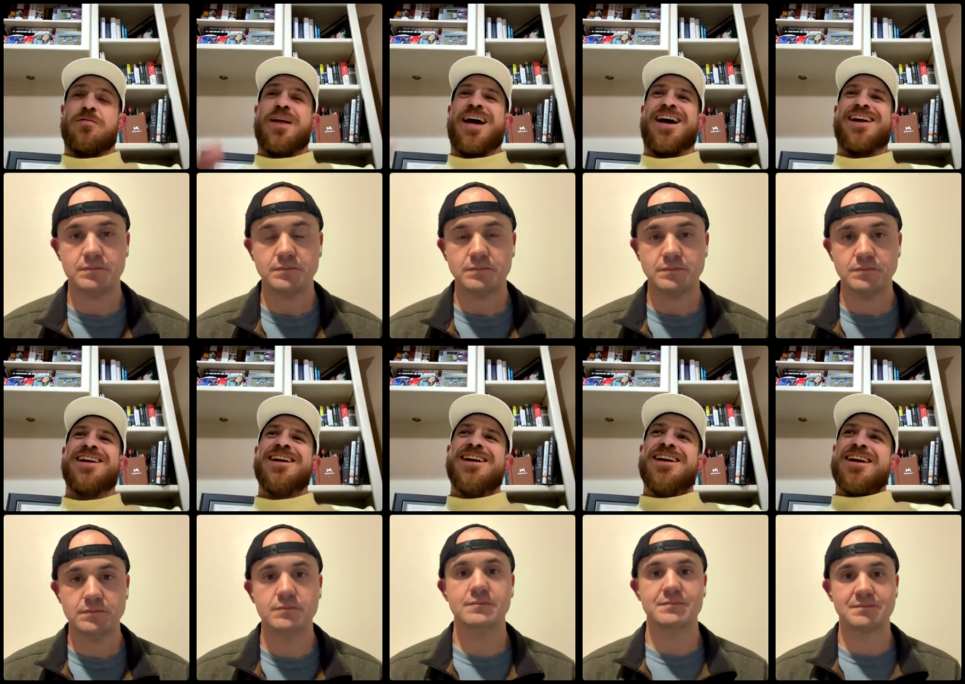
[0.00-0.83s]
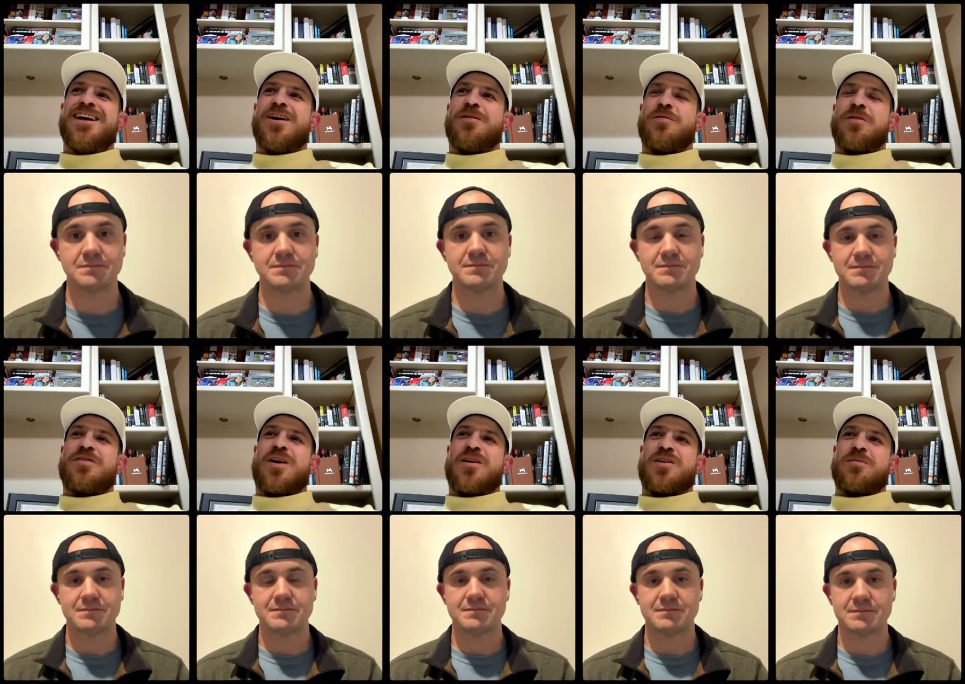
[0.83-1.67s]
Speaker 1: that. Uh, we've
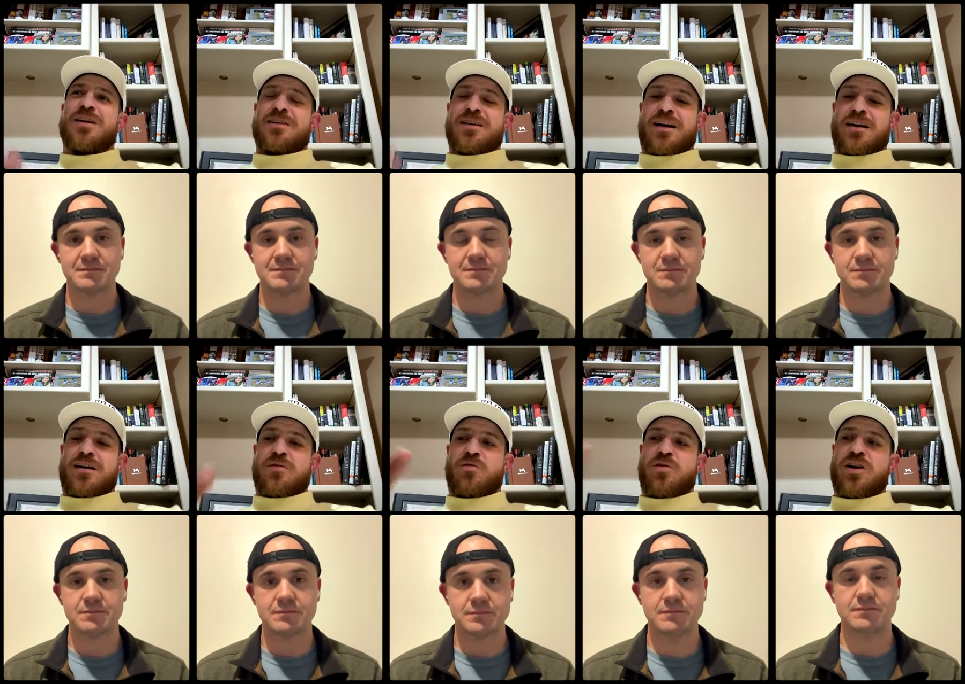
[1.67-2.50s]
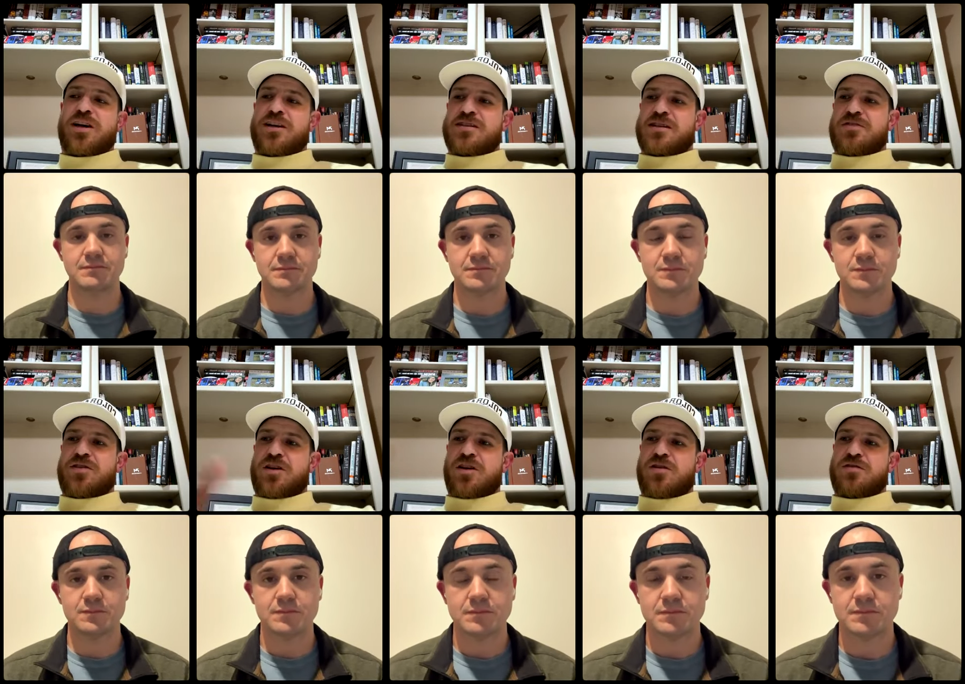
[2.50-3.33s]
talked about that. Uh, one is if you
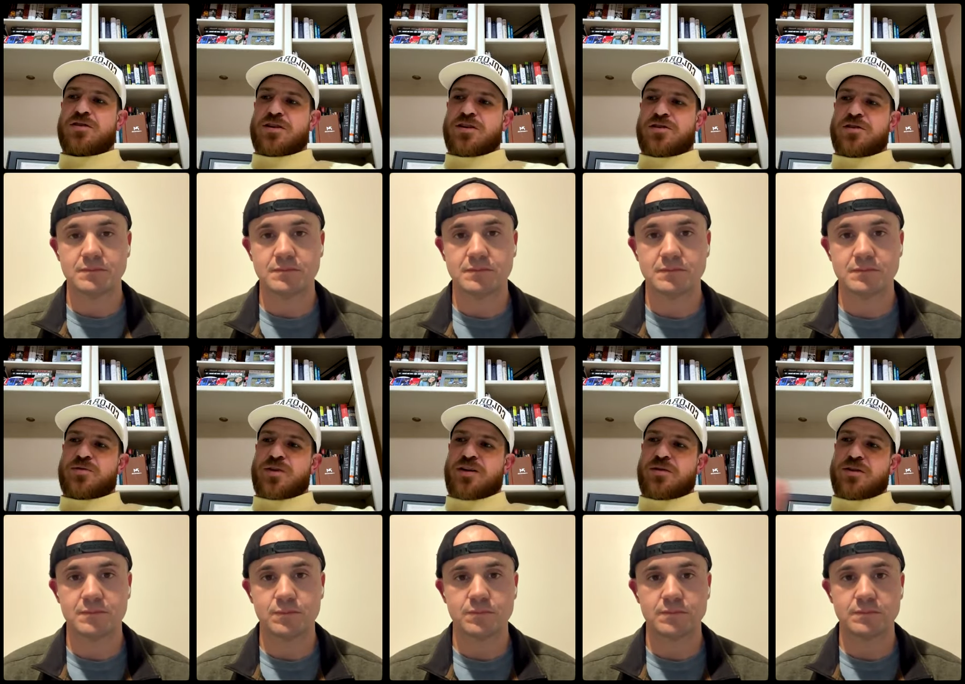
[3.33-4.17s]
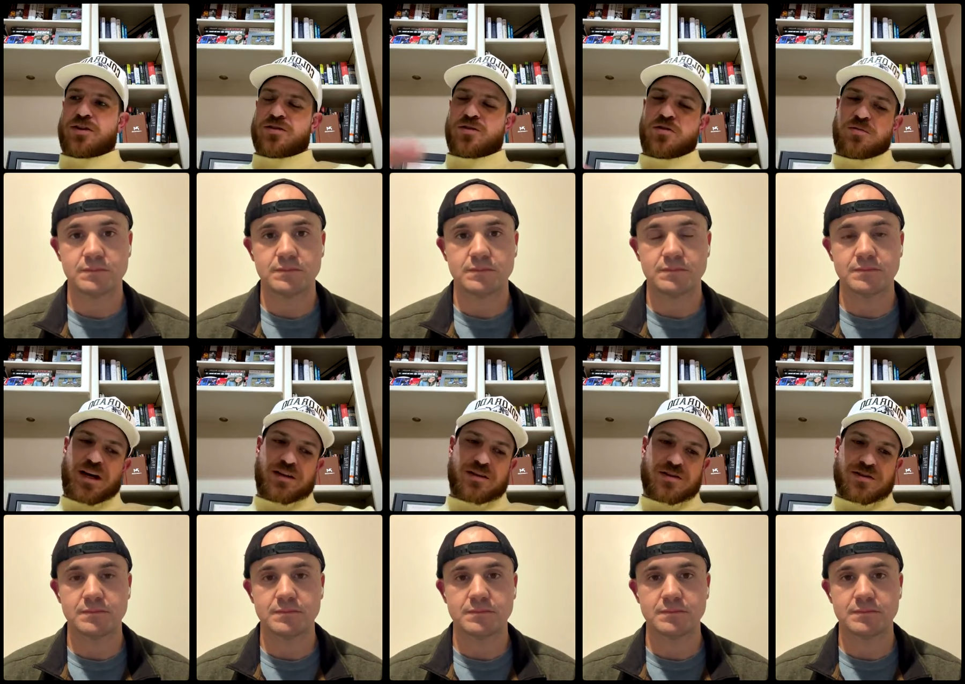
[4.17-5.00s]
go to the YouTube channel and scroll
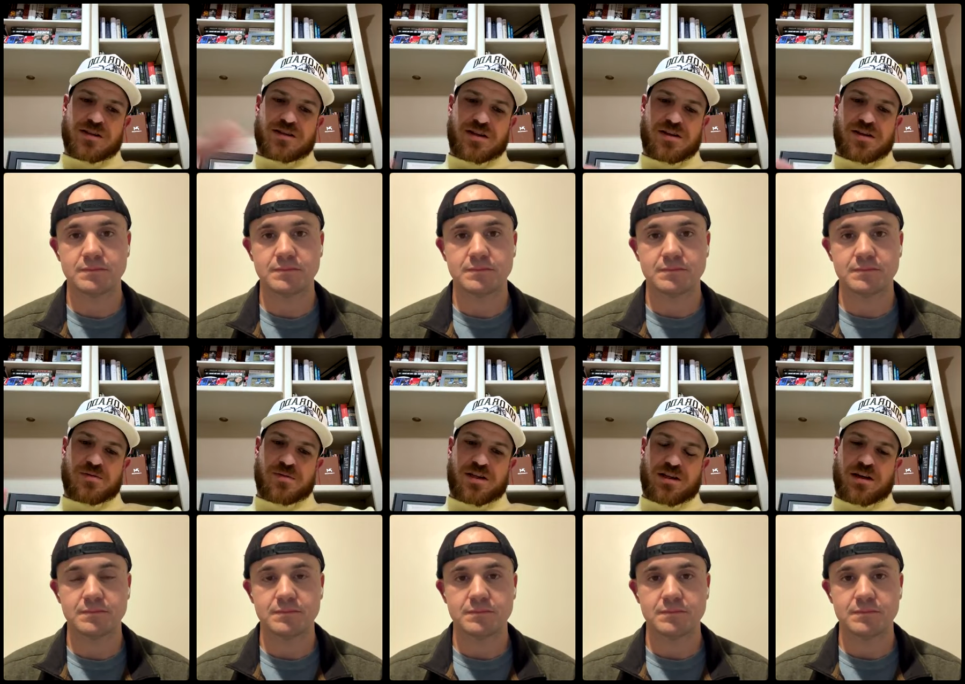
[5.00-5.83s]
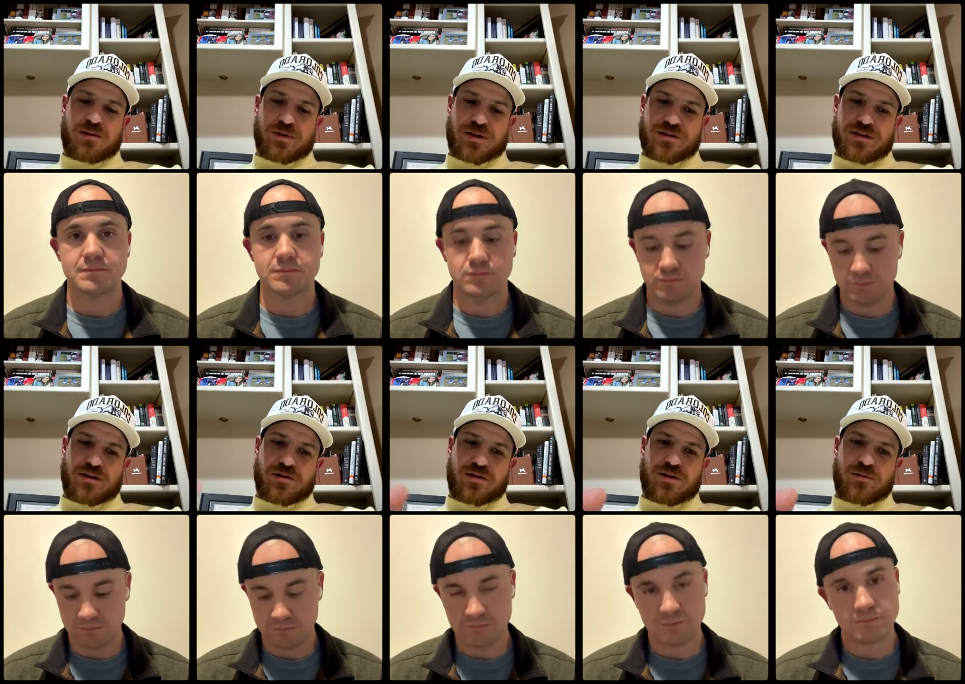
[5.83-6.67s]
back, there's a series we did a couple years
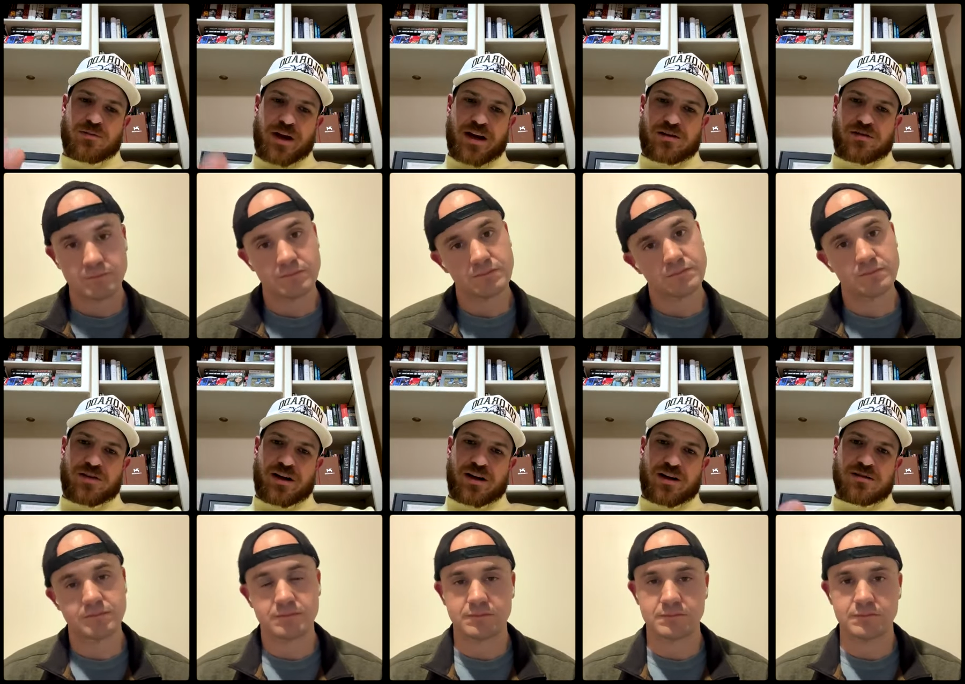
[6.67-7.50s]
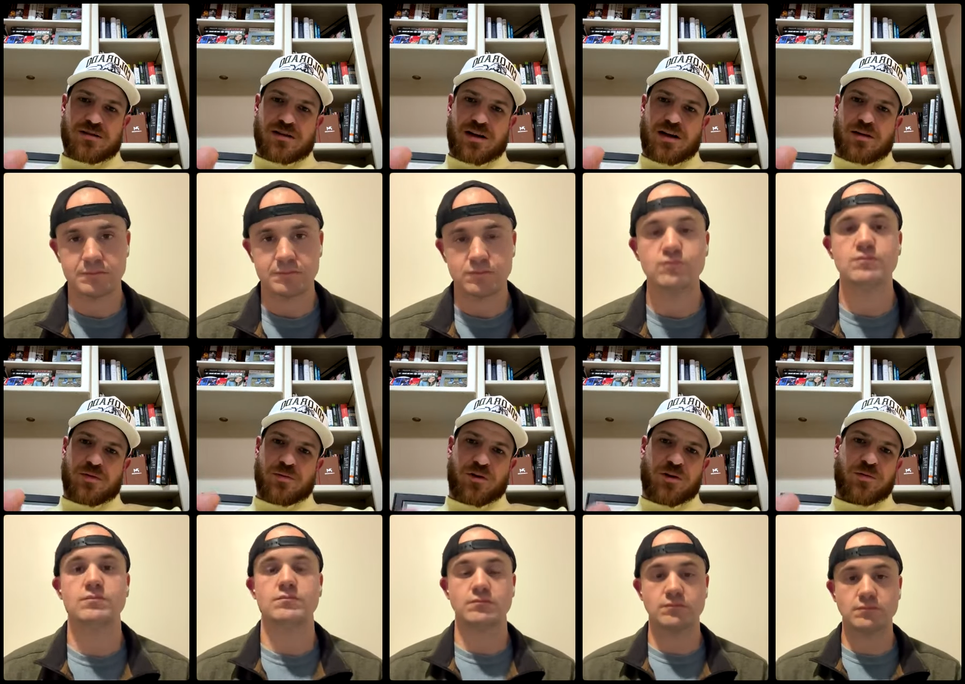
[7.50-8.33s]
ago called "Man on hmm. Fire," um,
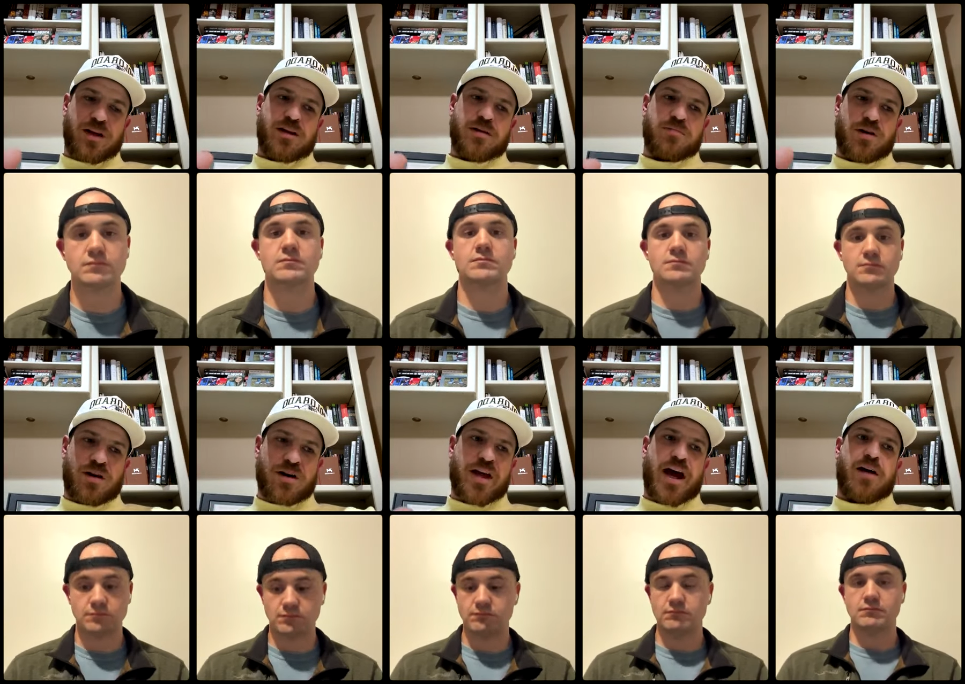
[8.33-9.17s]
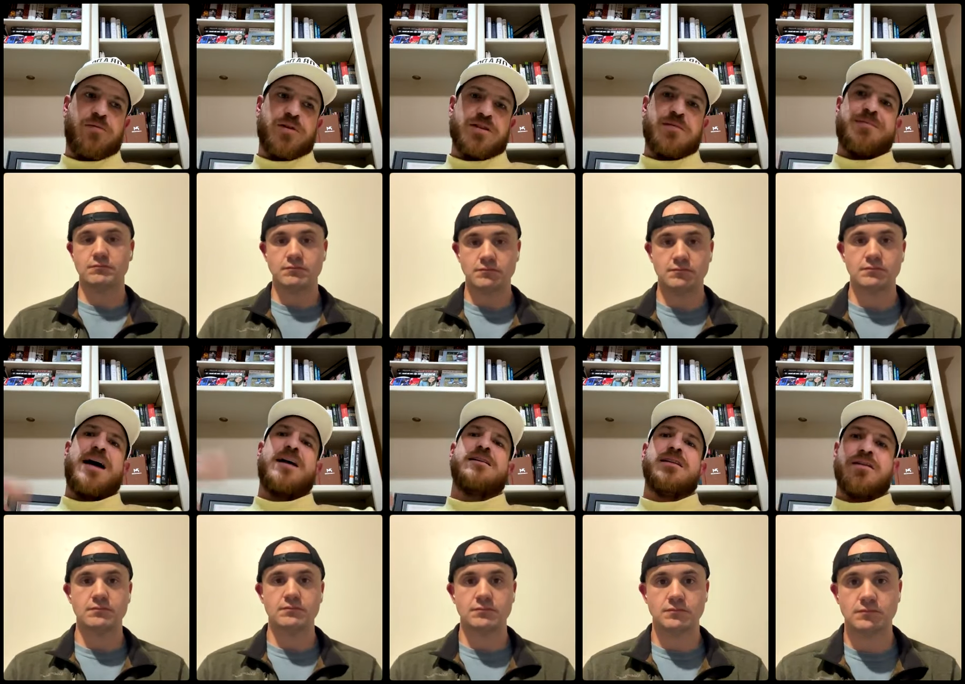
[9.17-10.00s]
important man, and part of that was
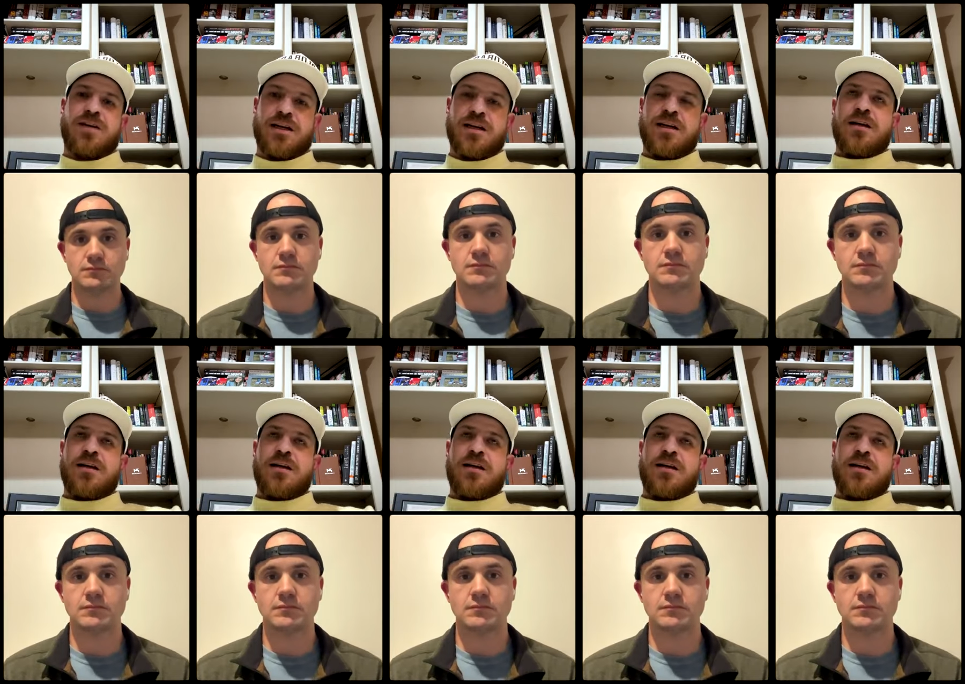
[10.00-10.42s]
about living